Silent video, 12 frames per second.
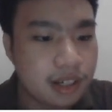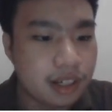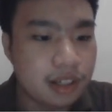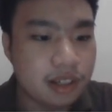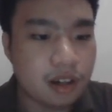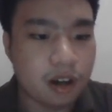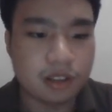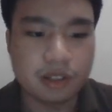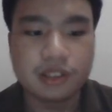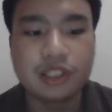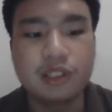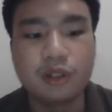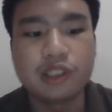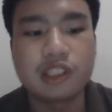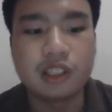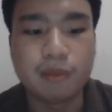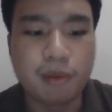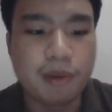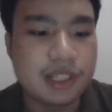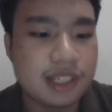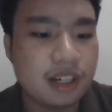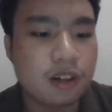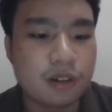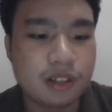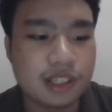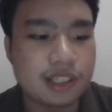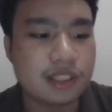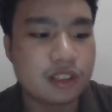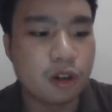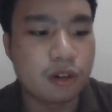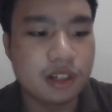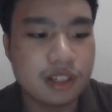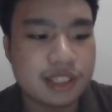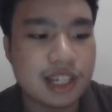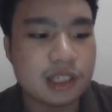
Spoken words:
the authors used the BBC loneliness